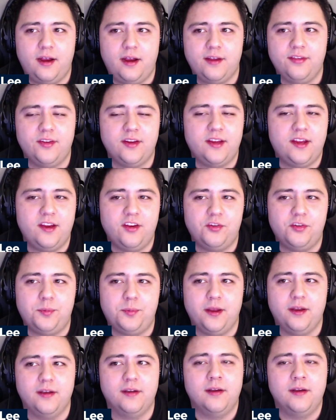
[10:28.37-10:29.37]
I think he's
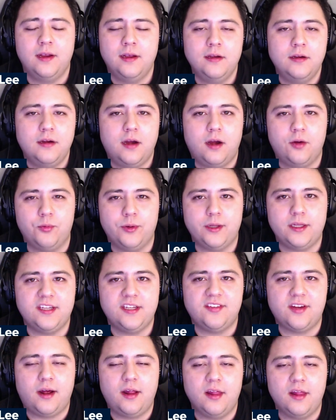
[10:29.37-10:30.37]
been a really
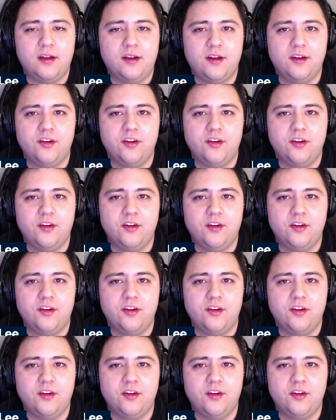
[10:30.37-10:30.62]
solid